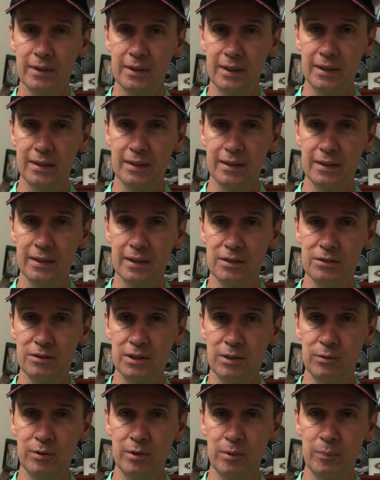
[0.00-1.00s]
and
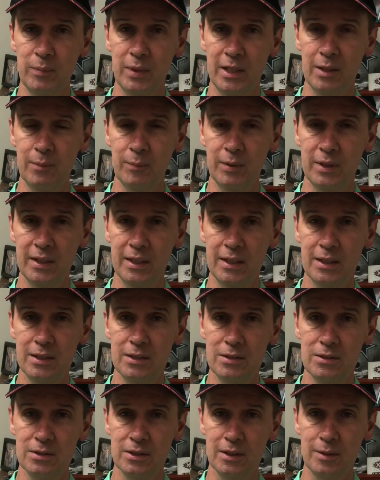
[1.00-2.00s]
see when the betting begins.